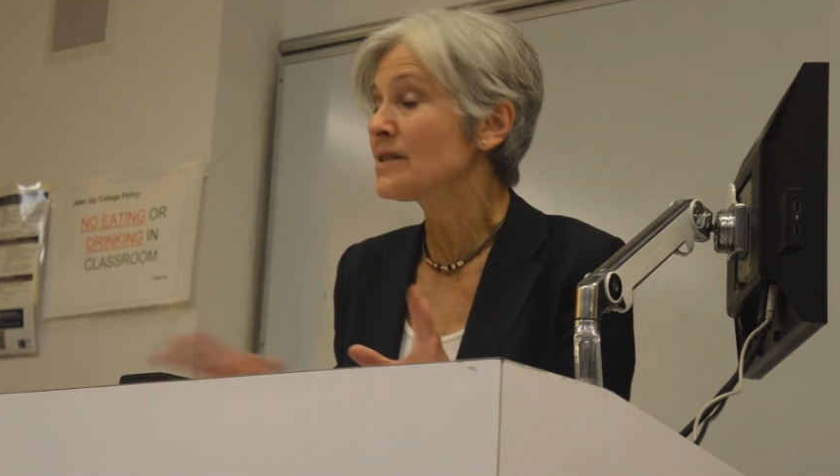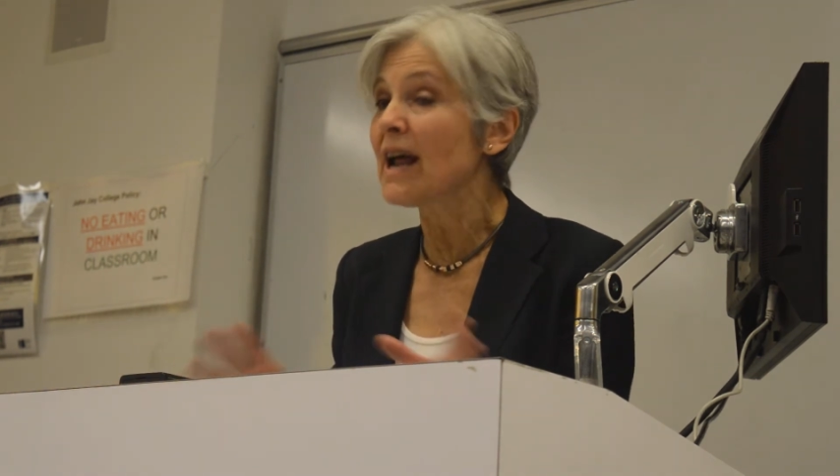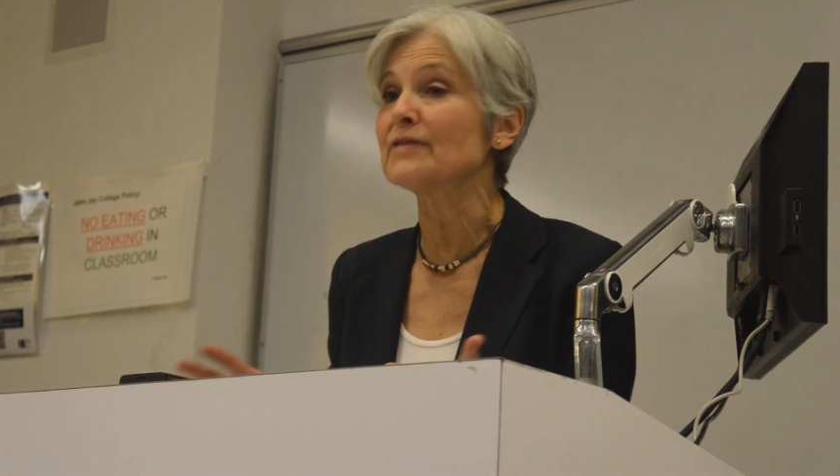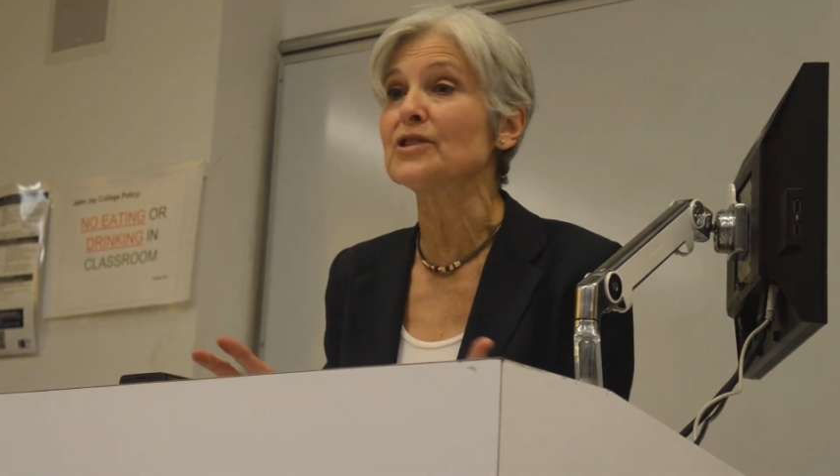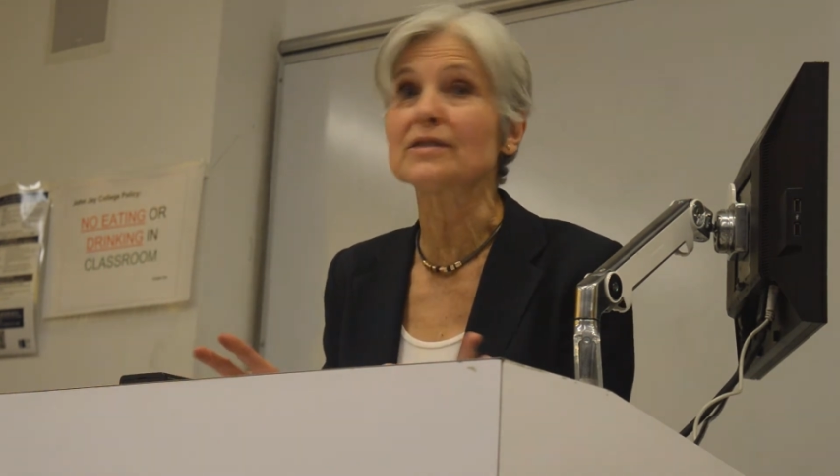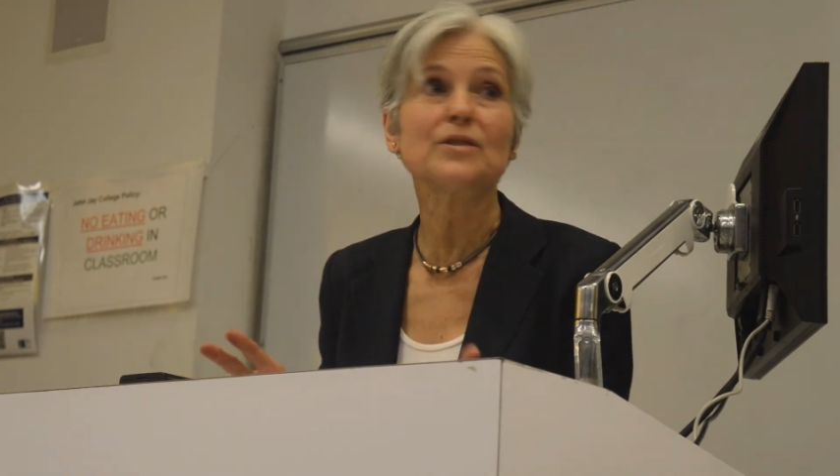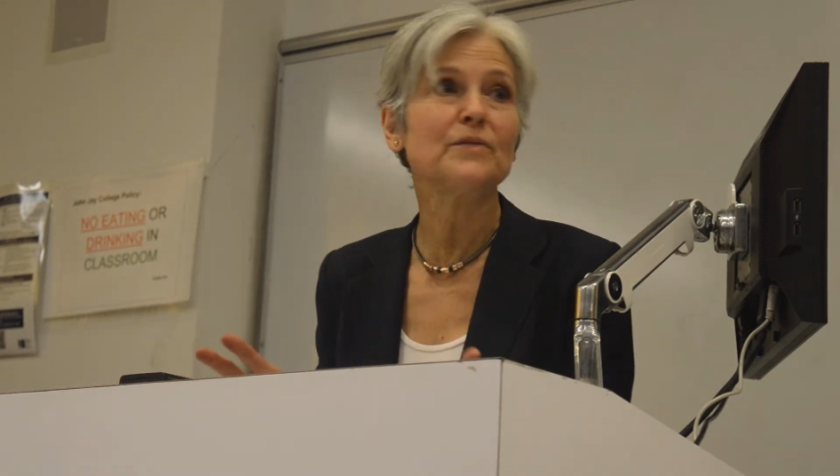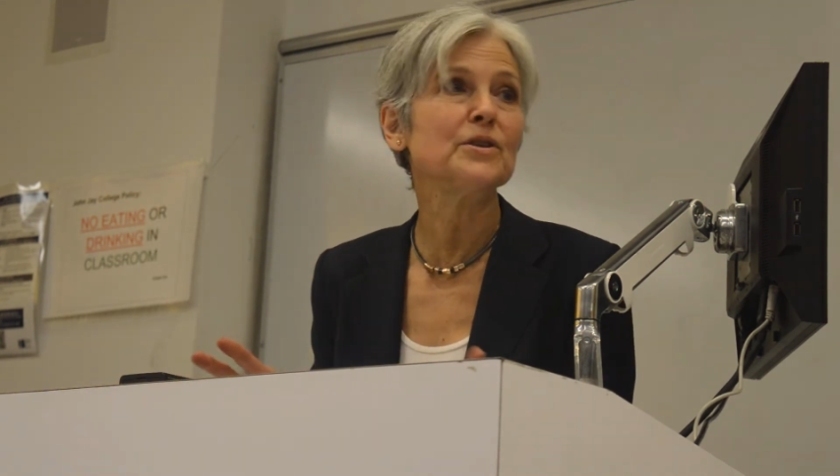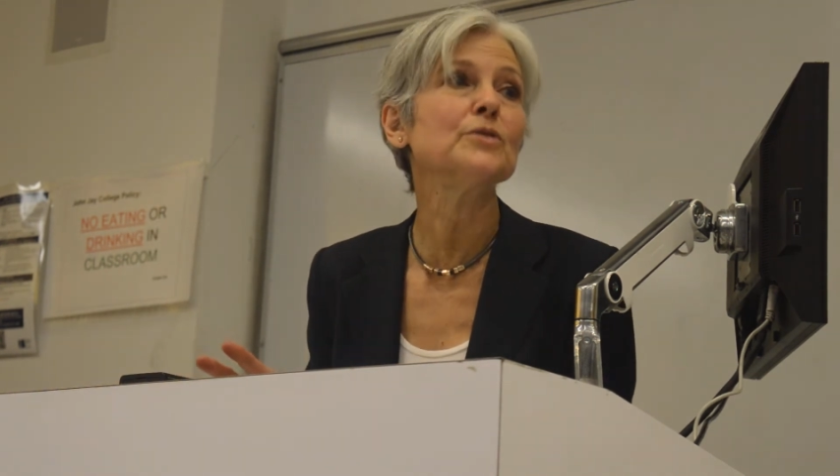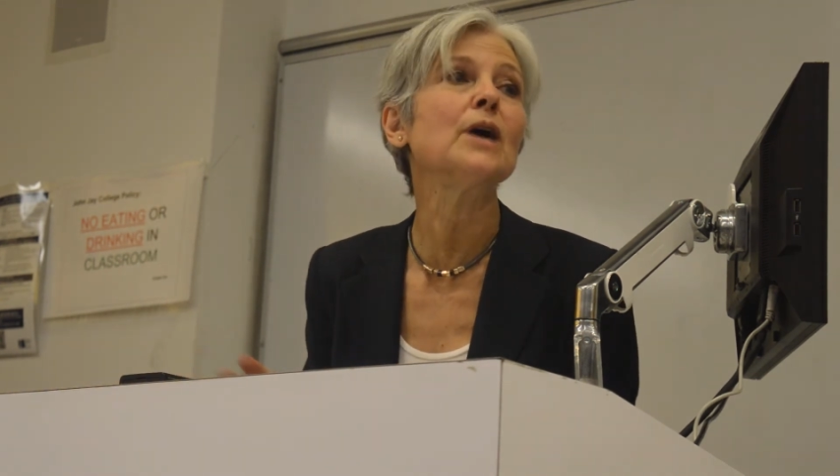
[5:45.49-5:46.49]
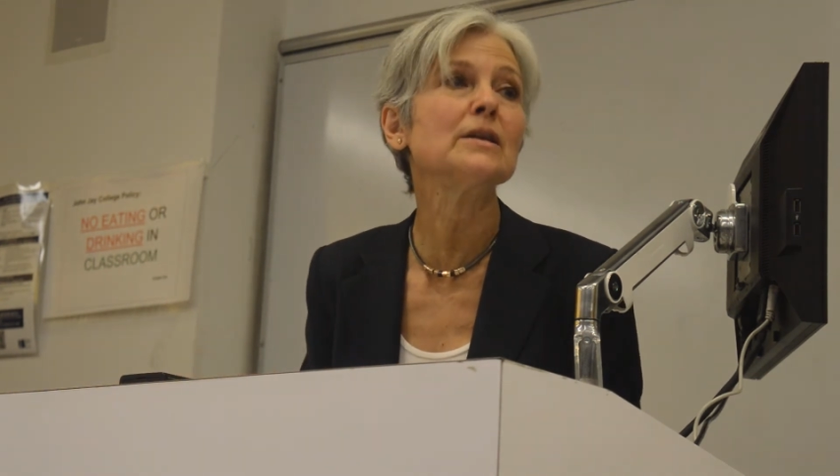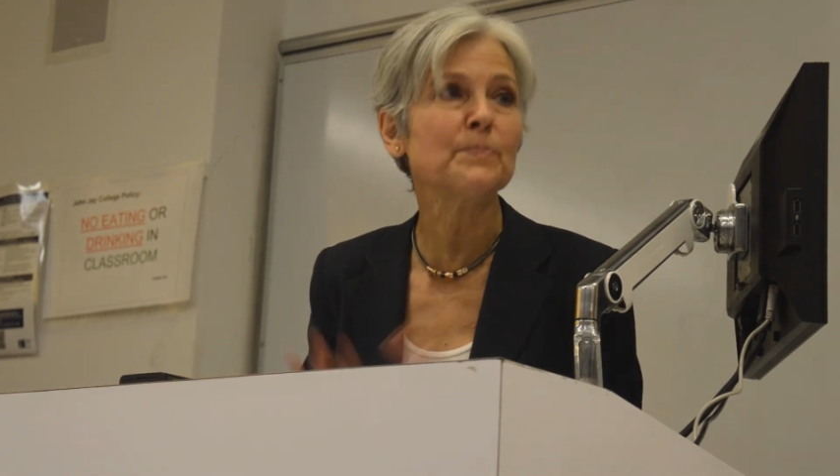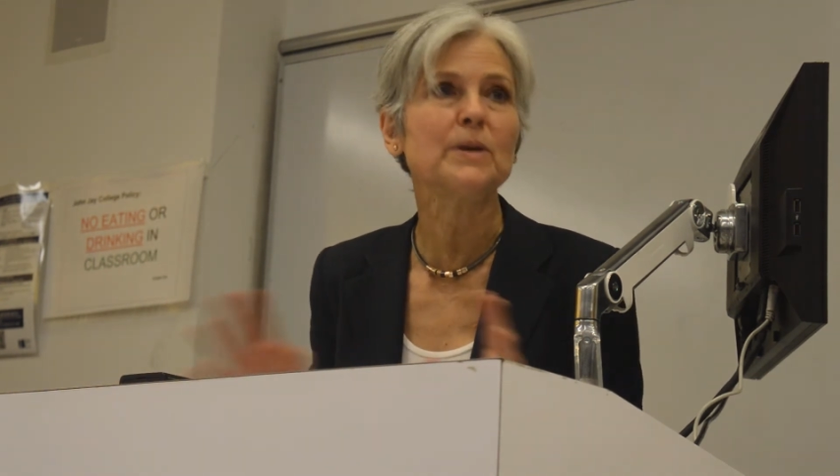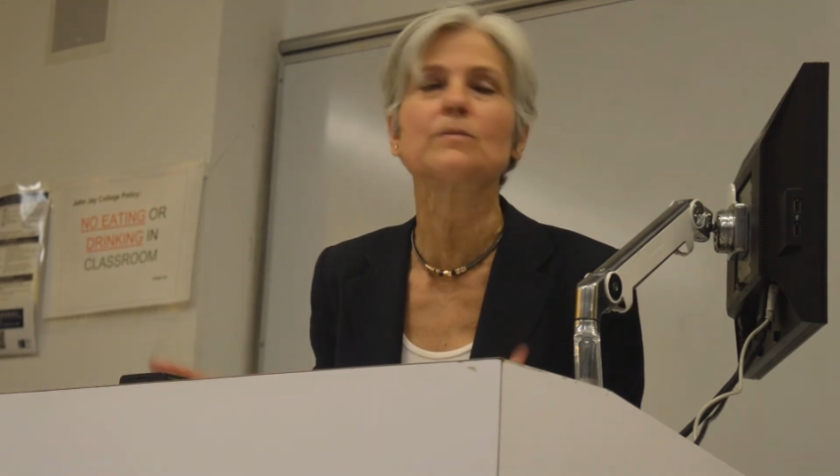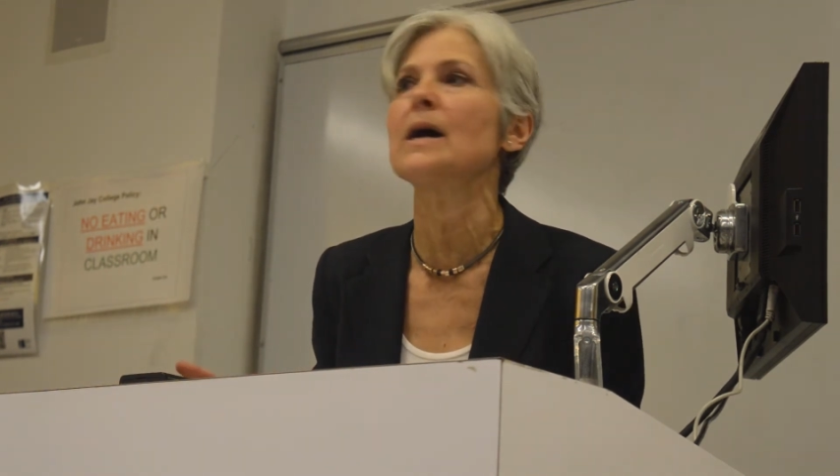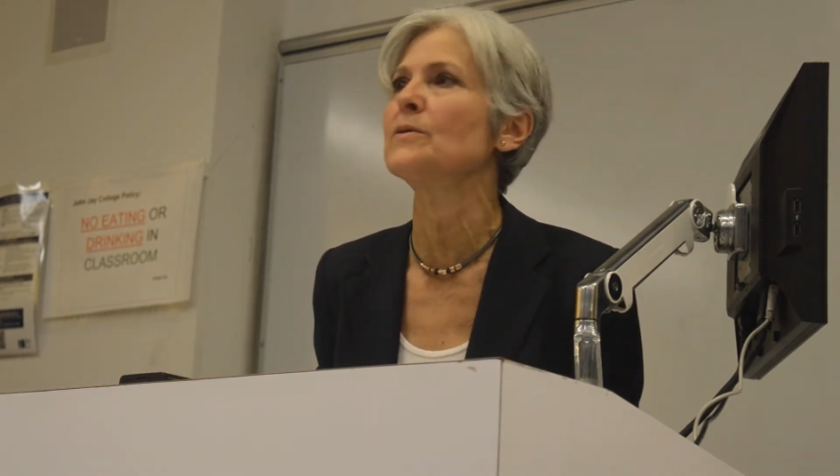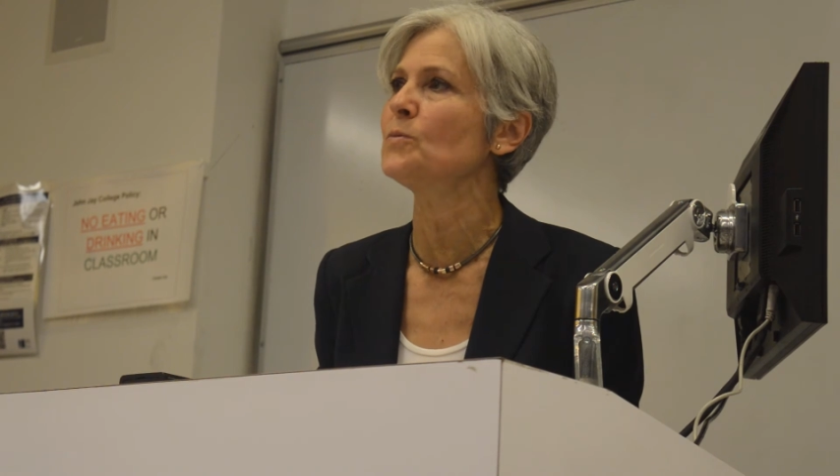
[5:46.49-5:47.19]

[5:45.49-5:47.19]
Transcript: not just of the US, but around the